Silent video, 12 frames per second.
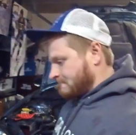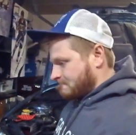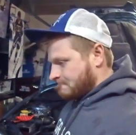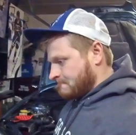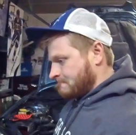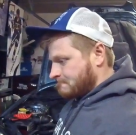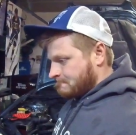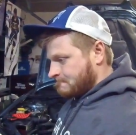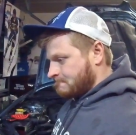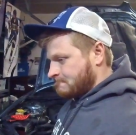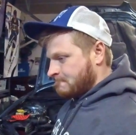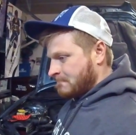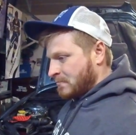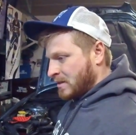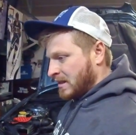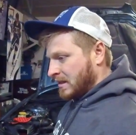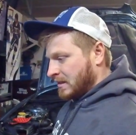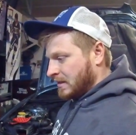
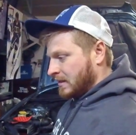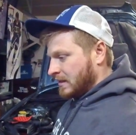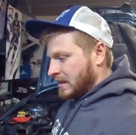(no one is talking)